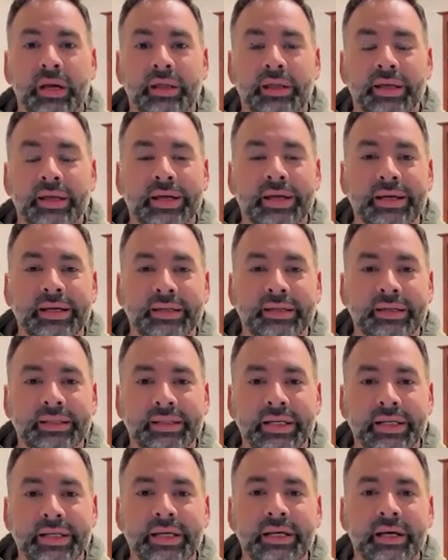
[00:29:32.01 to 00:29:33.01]
that get to
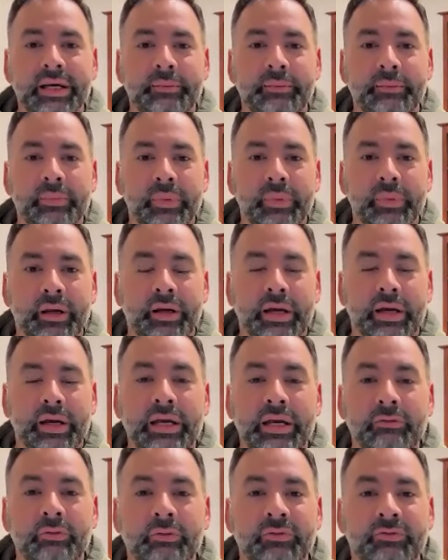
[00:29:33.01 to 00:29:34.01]
see, and
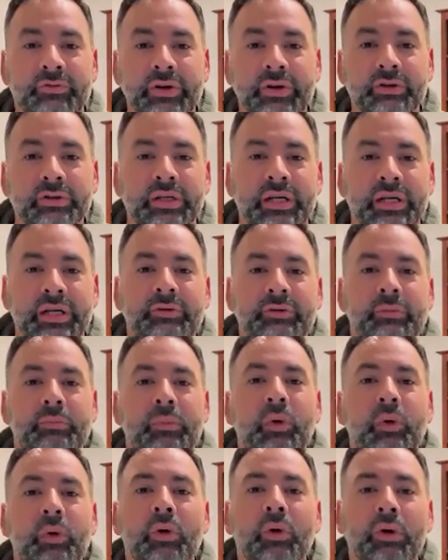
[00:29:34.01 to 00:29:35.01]
he reveals even
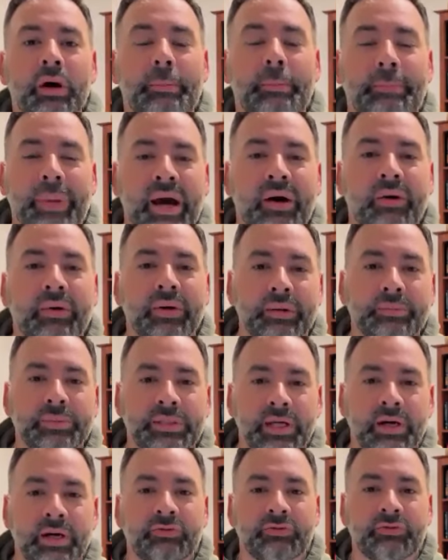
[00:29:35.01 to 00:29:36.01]
more about
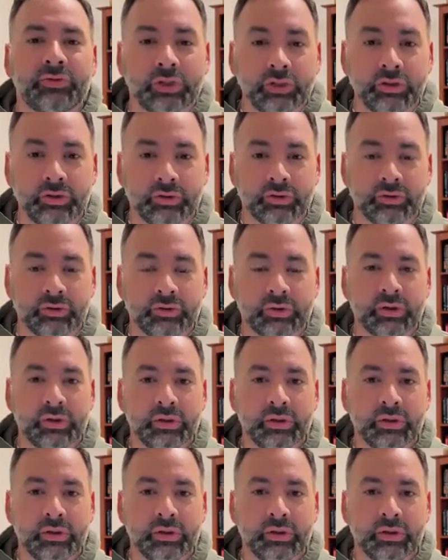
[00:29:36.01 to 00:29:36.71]
himself too